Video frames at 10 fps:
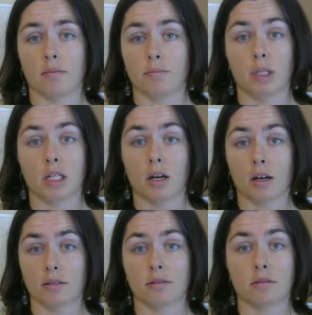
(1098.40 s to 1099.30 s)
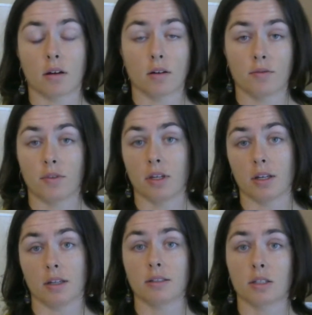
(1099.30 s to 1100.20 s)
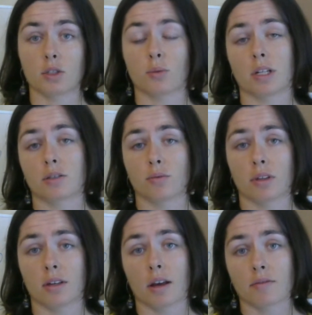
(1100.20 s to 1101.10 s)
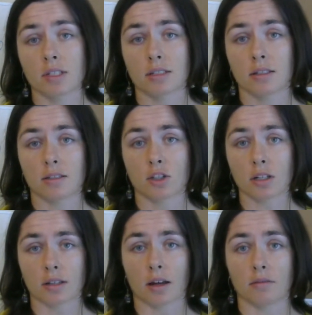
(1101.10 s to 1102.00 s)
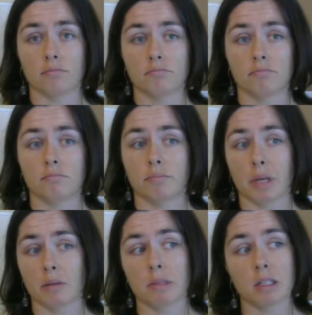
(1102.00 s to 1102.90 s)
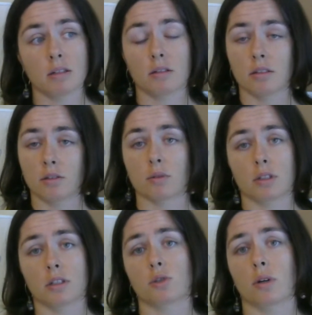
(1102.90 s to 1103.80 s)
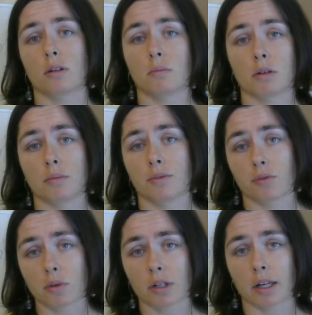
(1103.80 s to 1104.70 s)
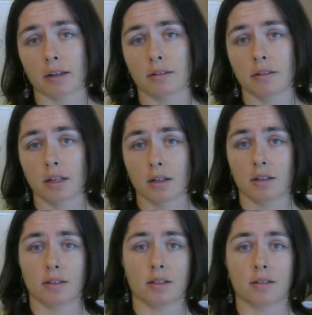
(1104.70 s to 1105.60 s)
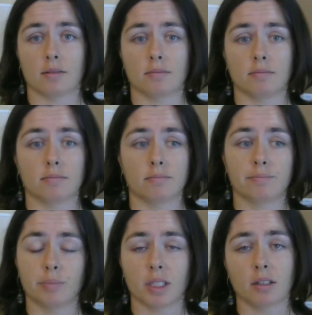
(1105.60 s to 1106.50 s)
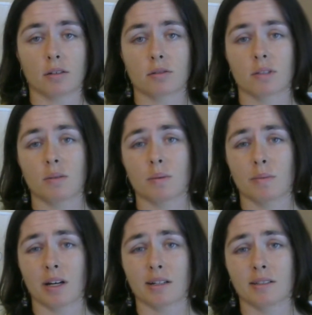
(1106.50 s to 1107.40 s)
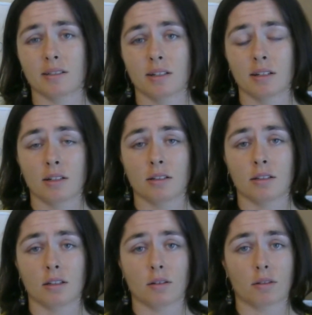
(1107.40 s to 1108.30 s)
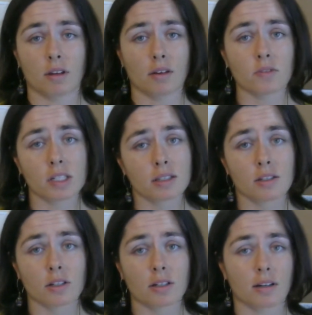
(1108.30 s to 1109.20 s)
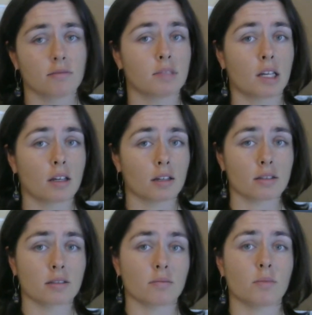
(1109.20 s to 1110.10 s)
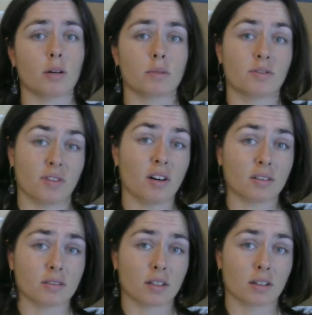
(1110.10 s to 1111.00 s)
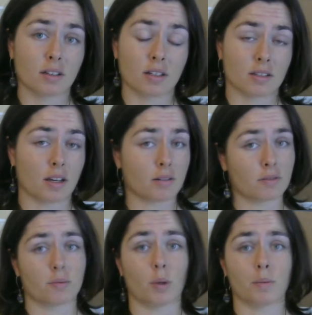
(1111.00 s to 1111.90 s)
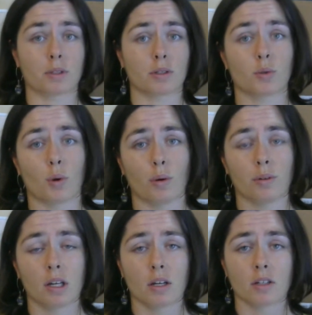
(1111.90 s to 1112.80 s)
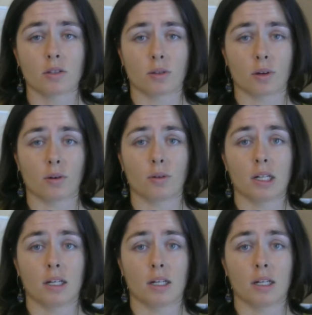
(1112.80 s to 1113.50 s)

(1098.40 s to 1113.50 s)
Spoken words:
because of the situation with the FTC's shutdown, maybe you were enjoying MOBE beforehand, but also keep in mind, the FTC shutdown isn't MOBE's fault. That's out of MOBE's control. So